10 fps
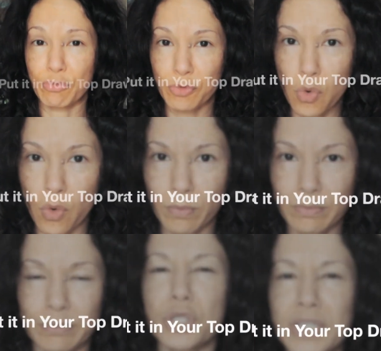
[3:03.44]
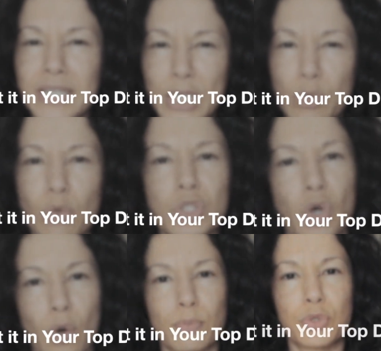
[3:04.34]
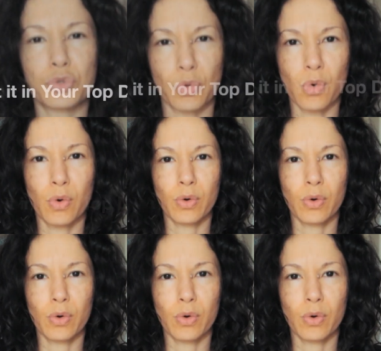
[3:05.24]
4, put it in your top drawer.